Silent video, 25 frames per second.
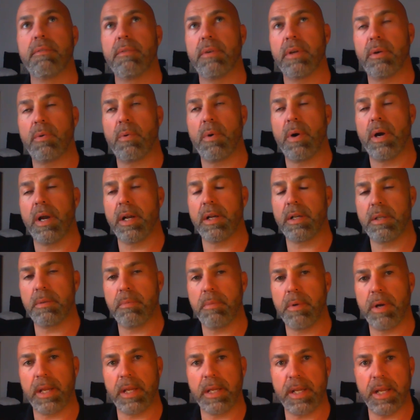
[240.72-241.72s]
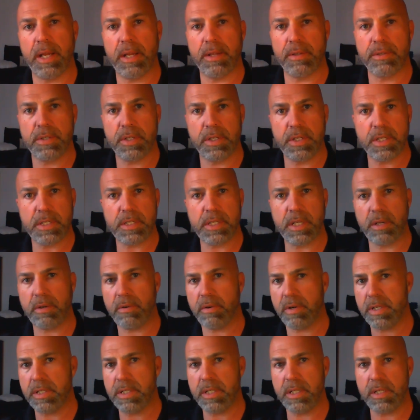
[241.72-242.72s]
required to break it down. So just
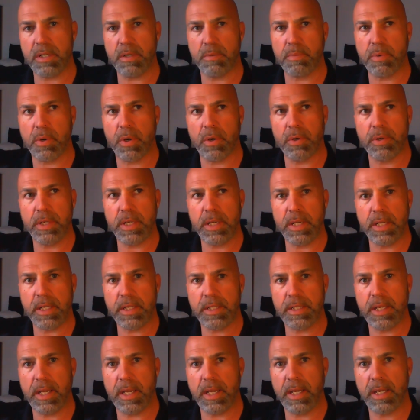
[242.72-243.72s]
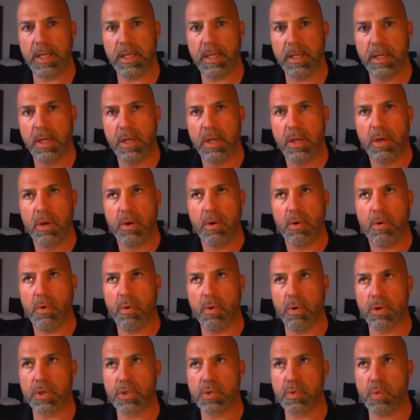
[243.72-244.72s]
increasing your protein intake
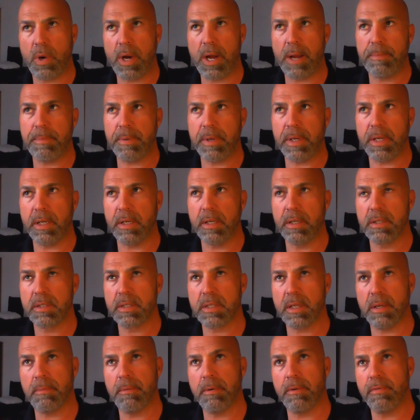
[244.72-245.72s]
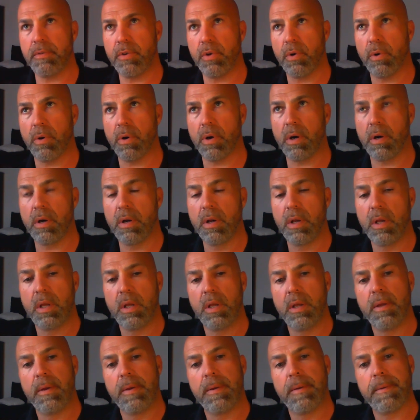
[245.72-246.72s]
or swapping some of your
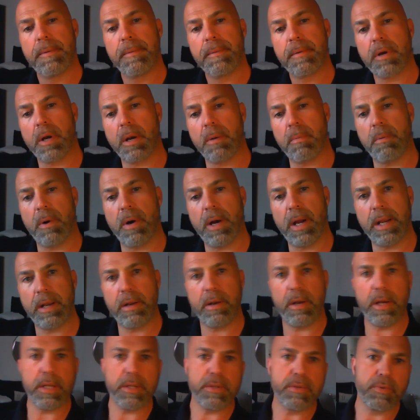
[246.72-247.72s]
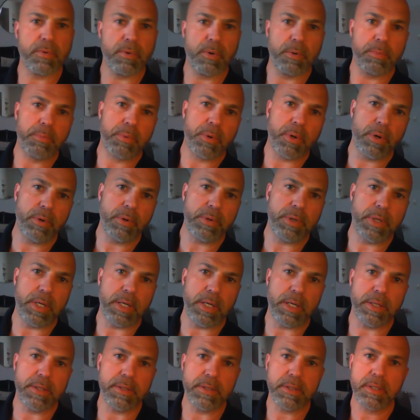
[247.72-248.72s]
carbohydrates for
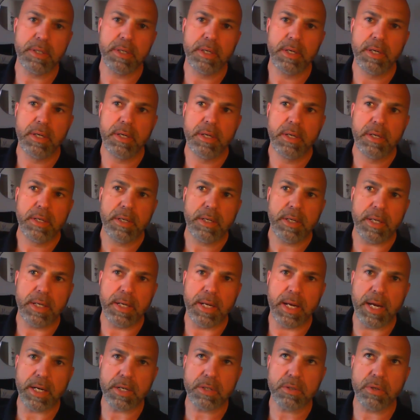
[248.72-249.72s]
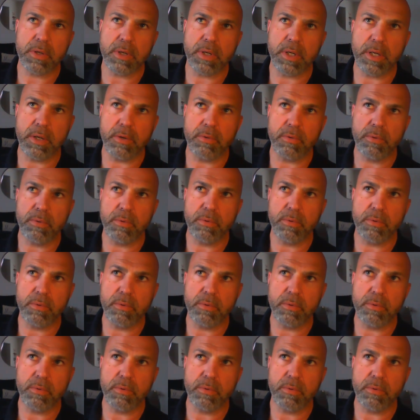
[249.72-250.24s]
proteins can actually